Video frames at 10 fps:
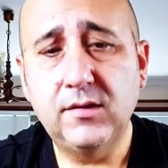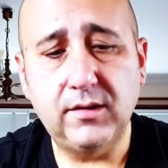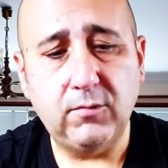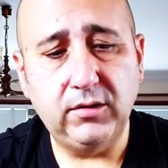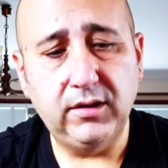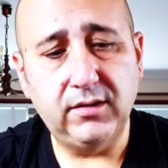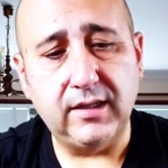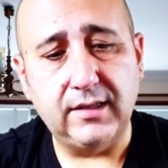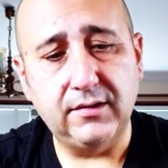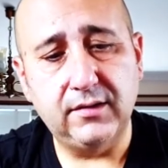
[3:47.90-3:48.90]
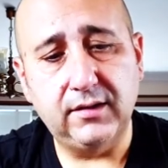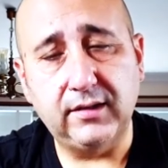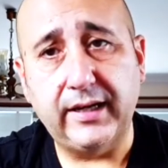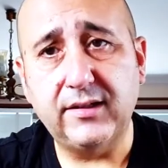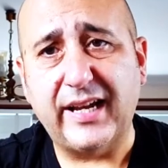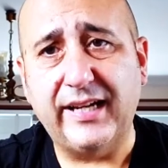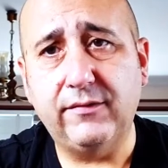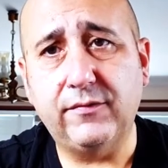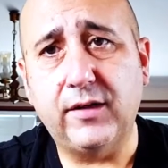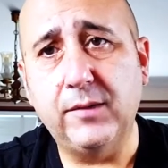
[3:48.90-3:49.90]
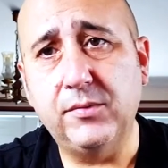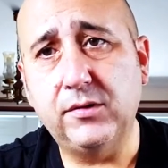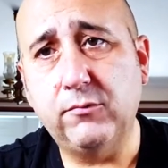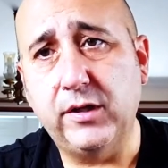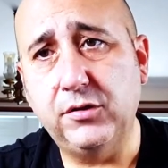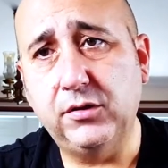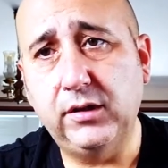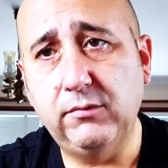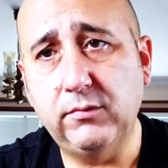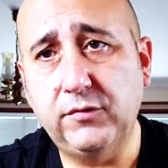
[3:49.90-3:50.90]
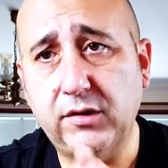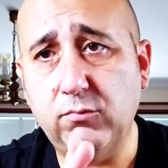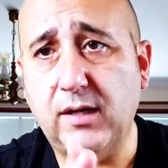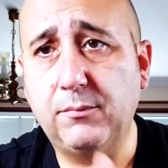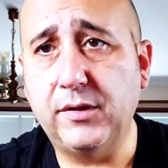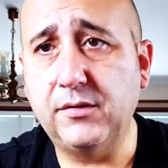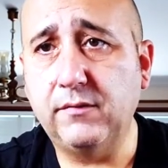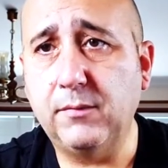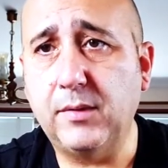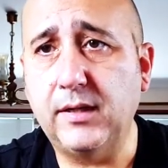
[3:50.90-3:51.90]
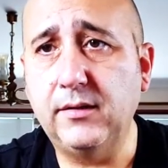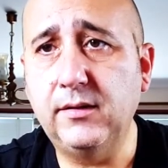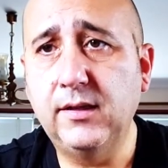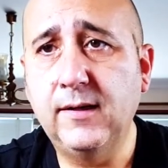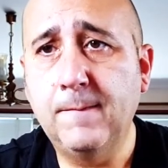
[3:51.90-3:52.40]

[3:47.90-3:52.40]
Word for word: So what this does is it takes eight frames sequentially with just one press of the button